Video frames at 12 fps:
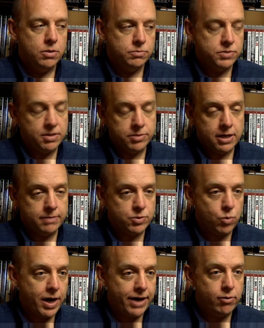sometimes
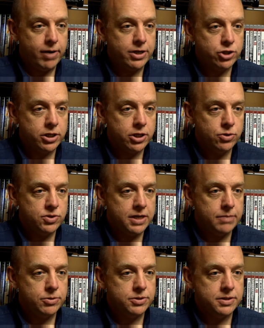wide-ranging code
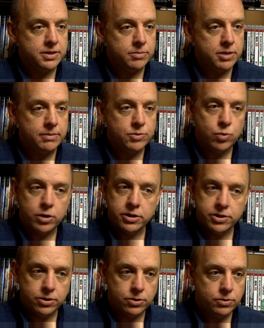samples and sometimes one or
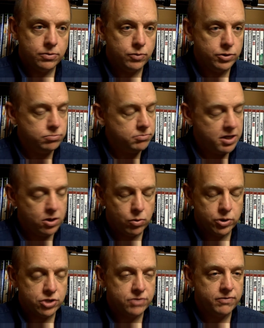two, either
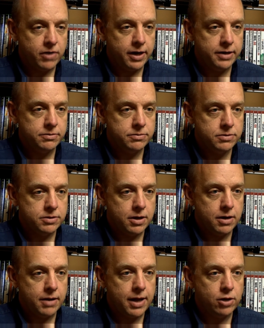which is fine.
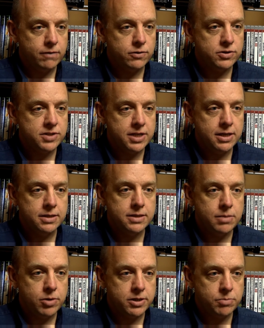I look for C and
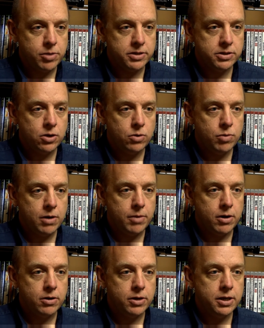C++ code
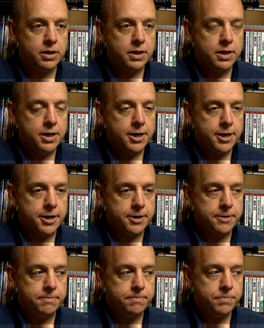primarily,
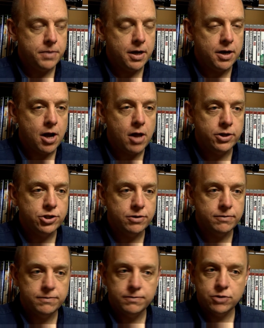a knowledge
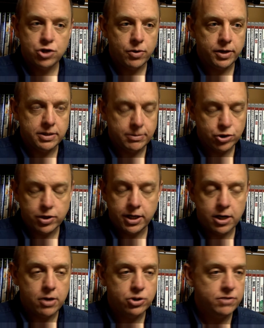of demonstrating
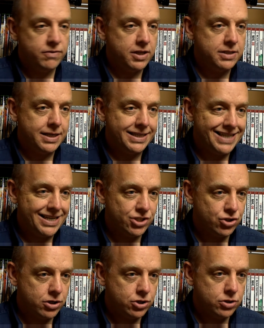a knowledge of things like data
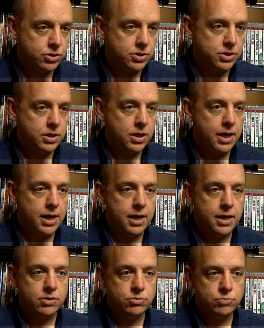structures
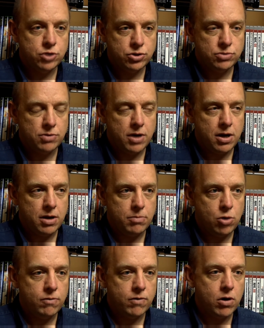and just
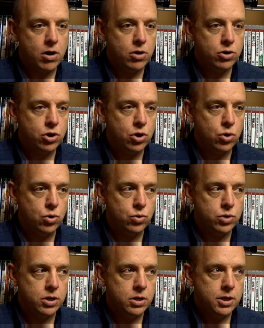overall
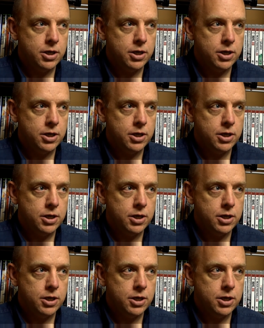code